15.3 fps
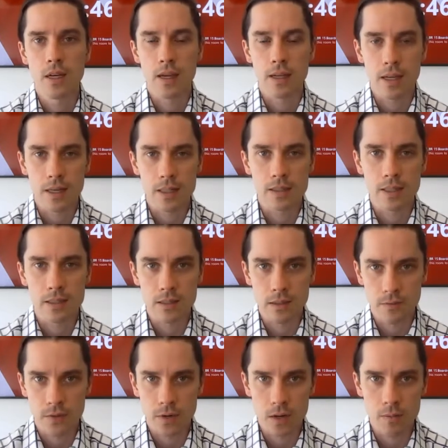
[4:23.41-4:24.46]
Again, it's
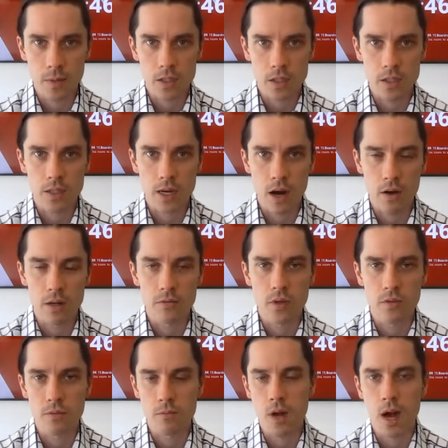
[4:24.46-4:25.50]
a very much a
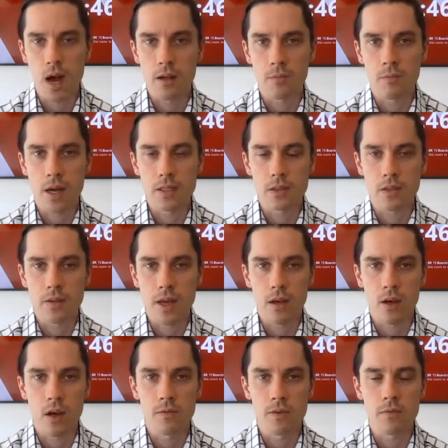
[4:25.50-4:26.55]
narrative-driven market based on
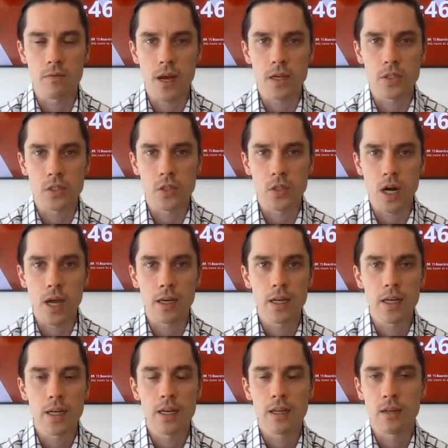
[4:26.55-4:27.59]
that kind of invasion trade.
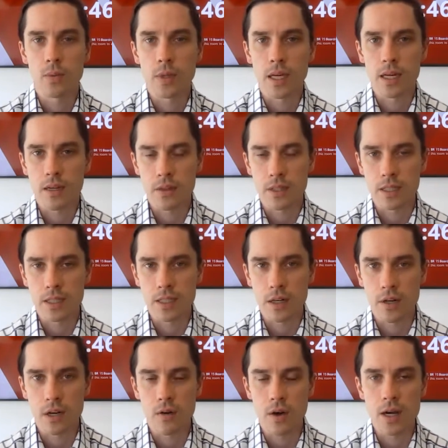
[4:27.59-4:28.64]
If we get another
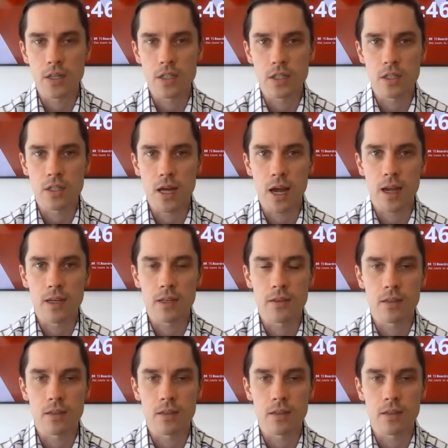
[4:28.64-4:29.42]
deterioration